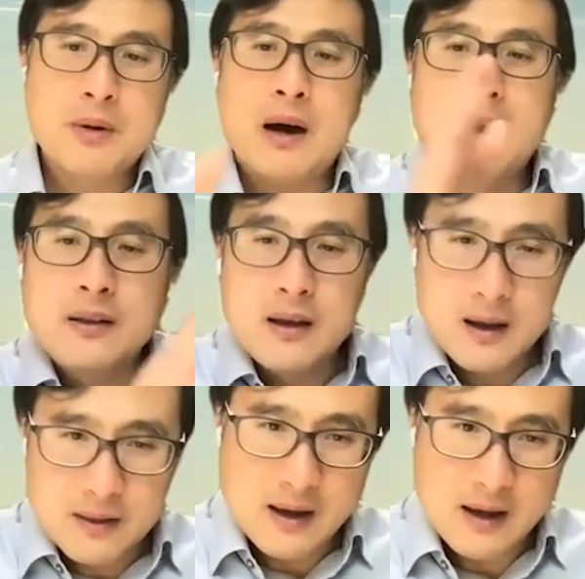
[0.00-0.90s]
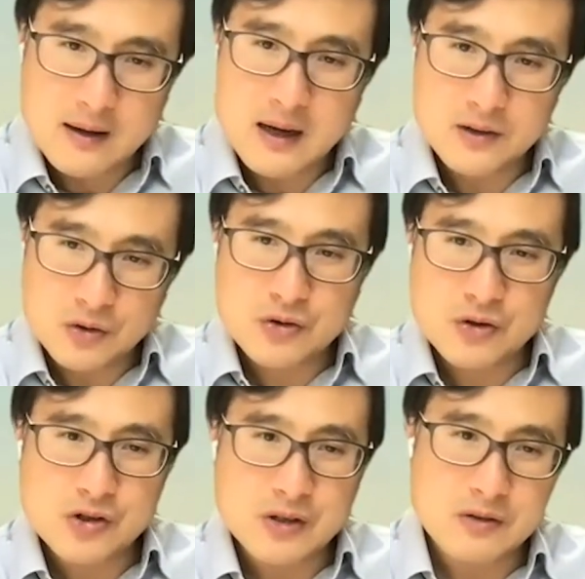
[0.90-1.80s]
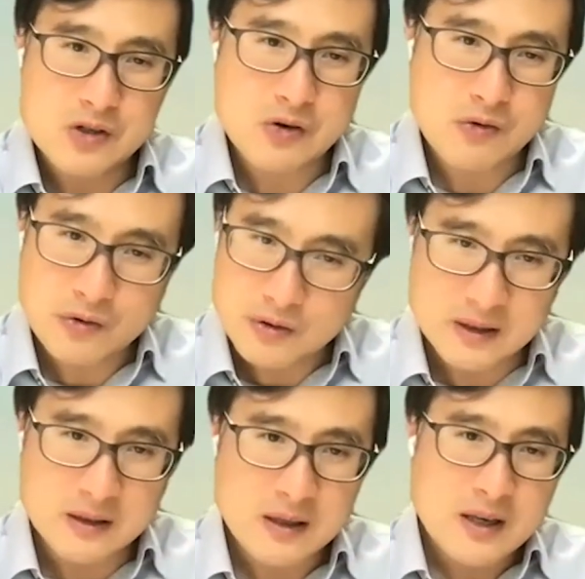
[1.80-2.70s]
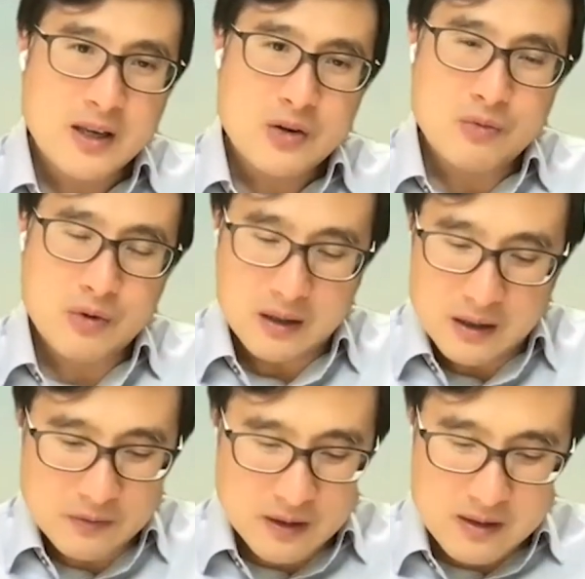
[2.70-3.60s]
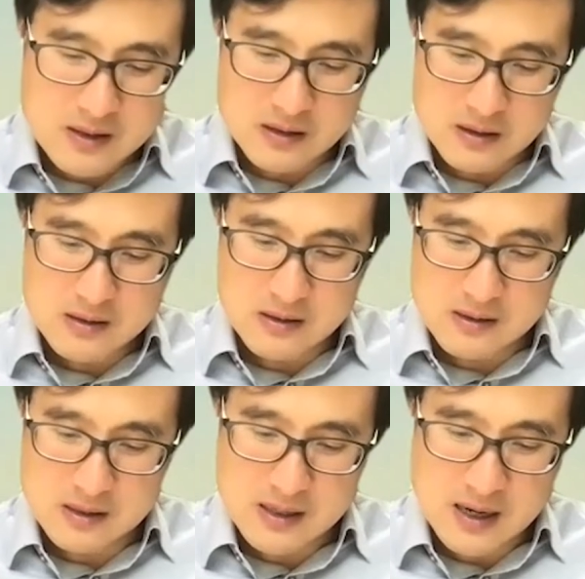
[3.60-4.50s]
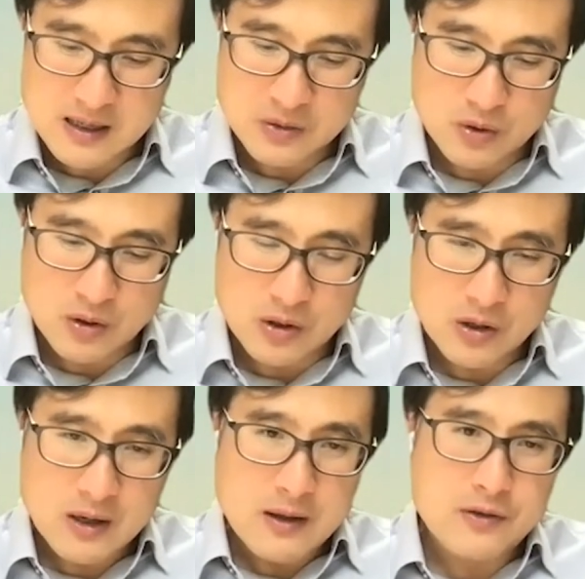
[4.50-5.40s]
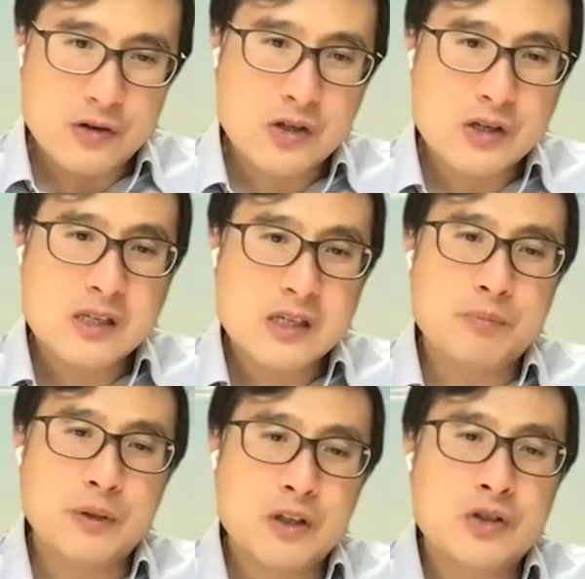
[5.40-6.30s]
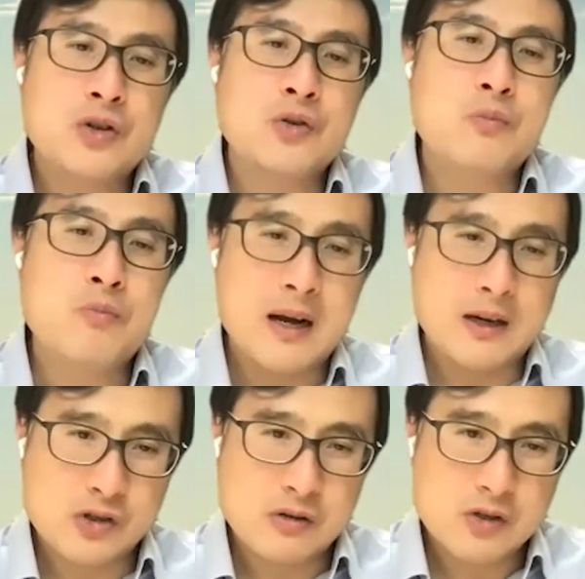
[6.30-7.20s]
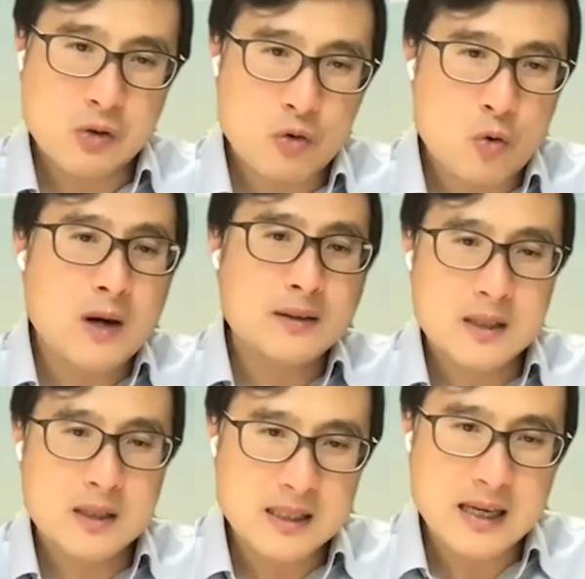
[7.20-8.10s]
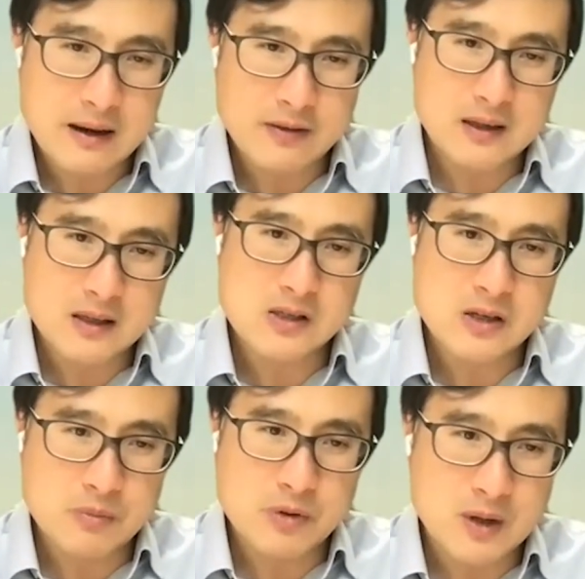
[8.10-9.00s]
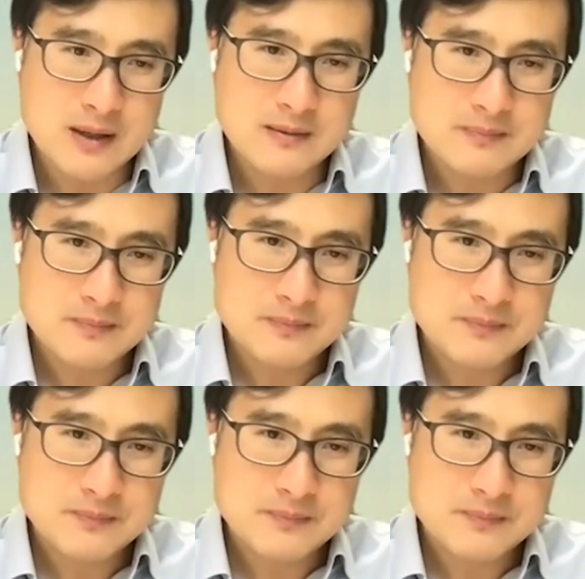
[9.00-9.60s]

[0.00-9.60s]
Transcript: But on the other hand, on nutrition, certainly we live in a society where there's just simply too much. So quantity, I think, is number one,